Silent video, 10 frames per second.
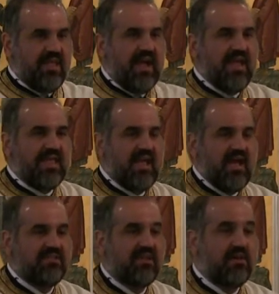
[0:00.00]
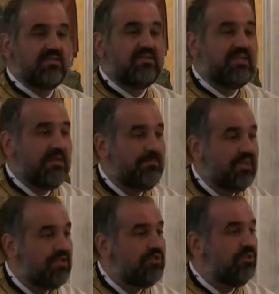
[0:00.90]
The icons are
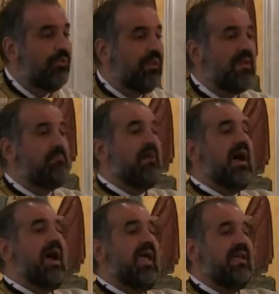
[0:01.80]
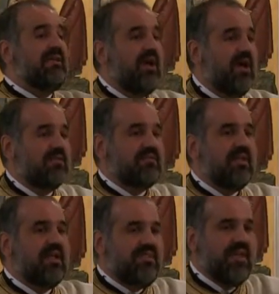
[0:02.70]
simply to remind
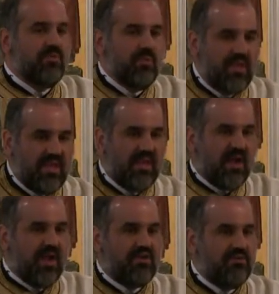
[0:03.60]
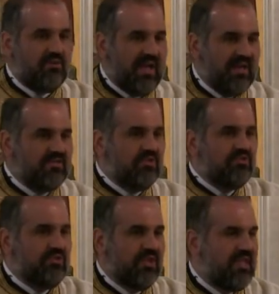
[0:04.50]
us that we are
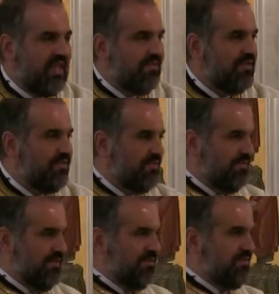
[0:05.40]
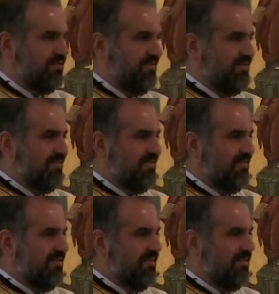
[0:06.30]
united to the King of the universe.